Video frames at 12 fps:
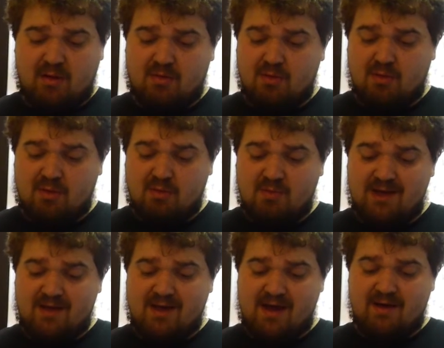like they're
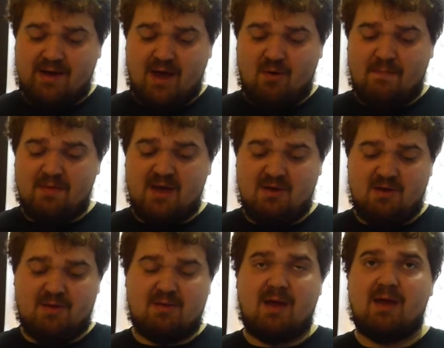sweet, kind of like how a peanut
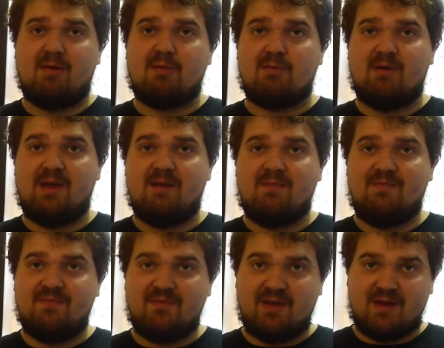is kind of sweet.
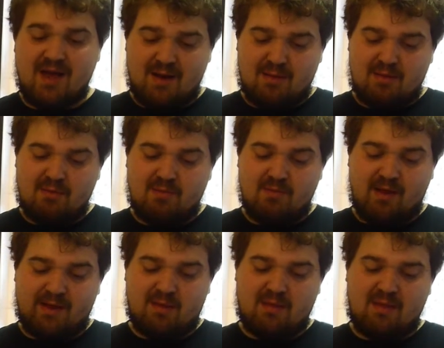Like not
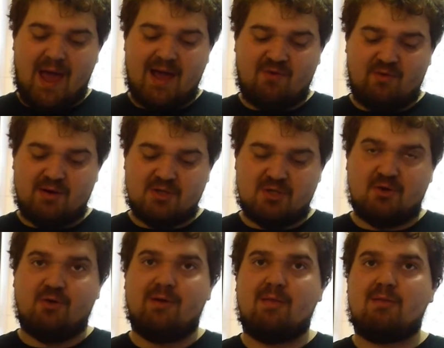like saccharine,
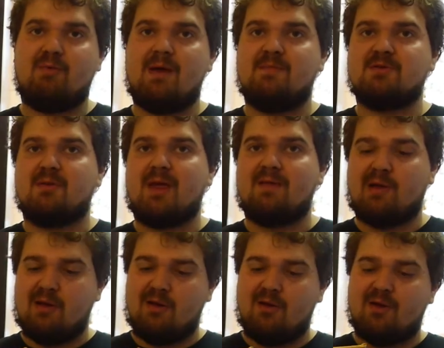sugary sweet, but just have
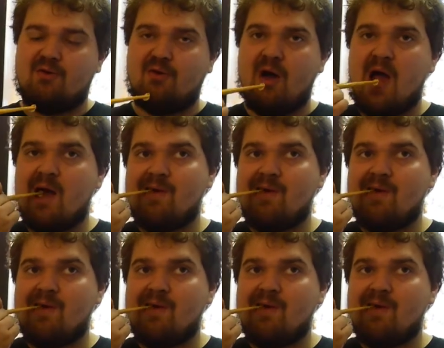like a little